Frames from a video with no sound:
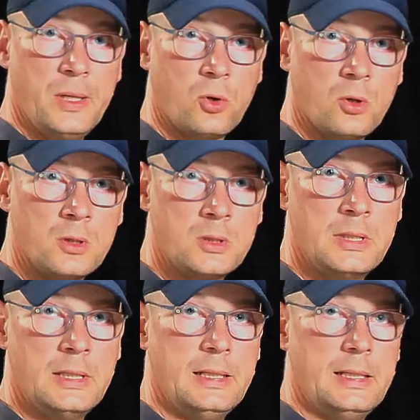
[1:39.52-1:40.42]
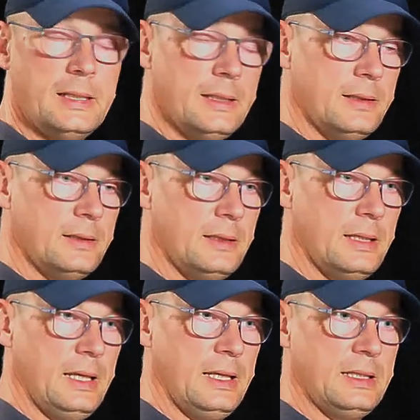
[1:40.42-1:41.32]
mirror
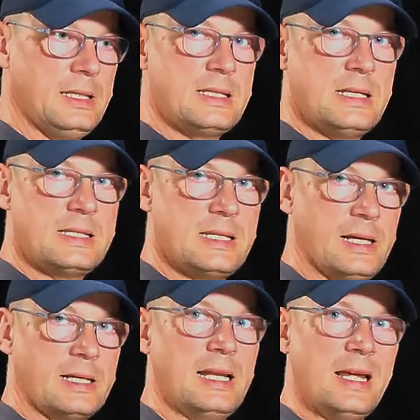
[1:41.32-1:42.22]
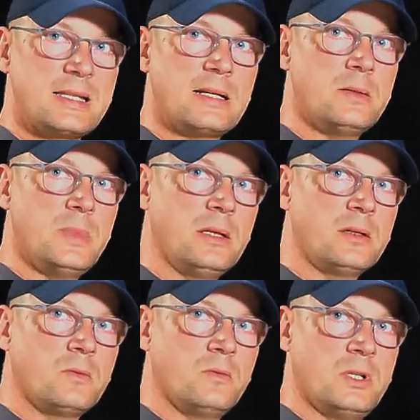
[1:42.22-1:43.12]
this is a glass
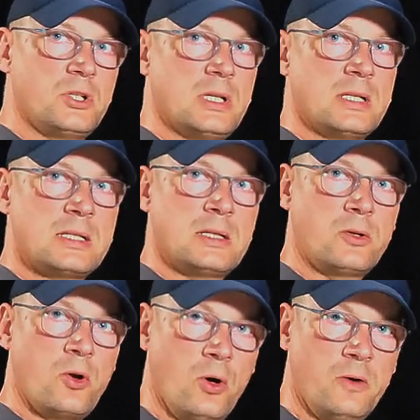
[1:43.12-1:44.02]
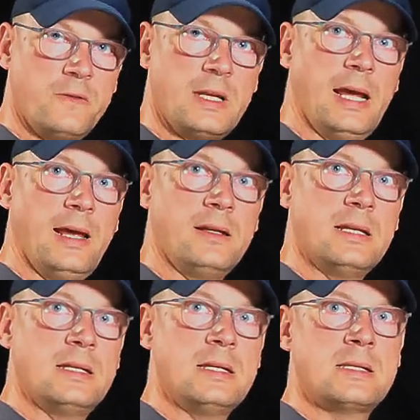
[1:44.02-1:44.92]
element which is curved and
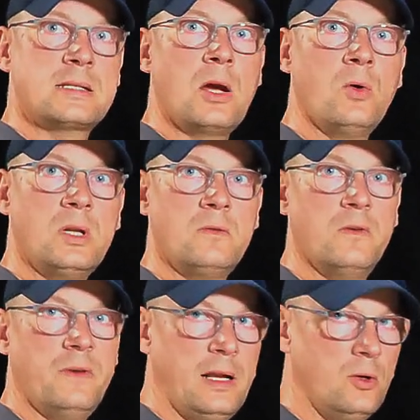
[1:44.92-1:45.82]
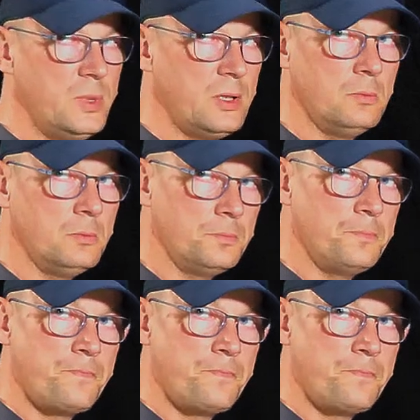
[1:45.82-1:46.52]
it is coated with aluminum,